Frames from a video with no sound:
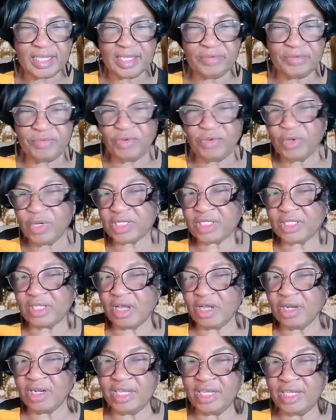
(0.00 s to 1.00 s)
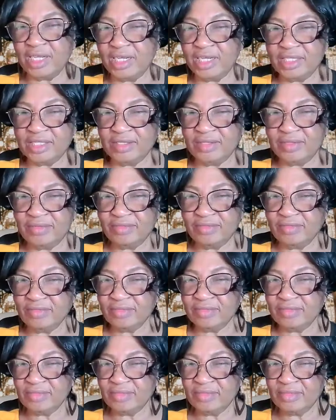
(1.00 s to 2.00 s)
If you are studying,
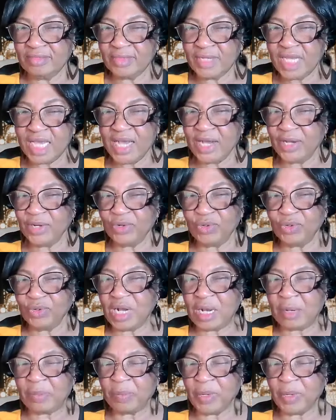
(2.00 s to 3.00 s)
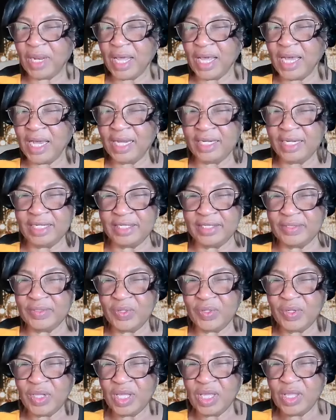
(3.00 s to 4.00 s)
how do you apply
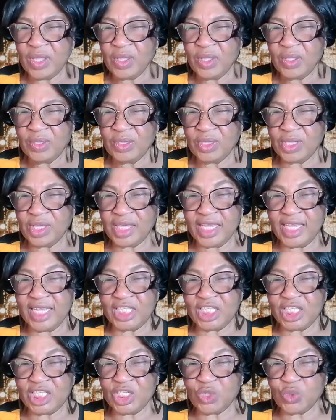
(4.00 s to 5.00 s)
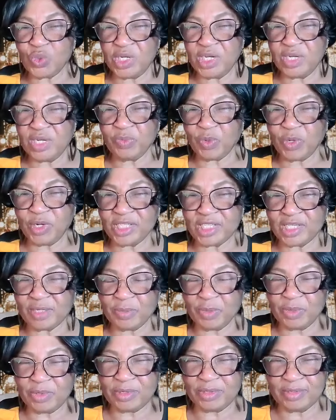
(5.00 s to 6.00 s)
the 80-20
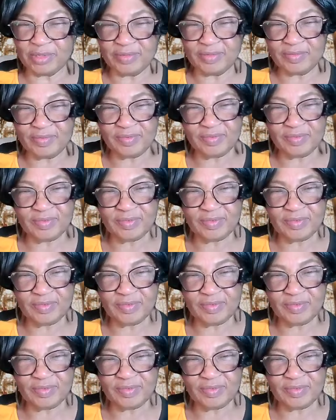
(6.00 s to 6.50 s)
principle?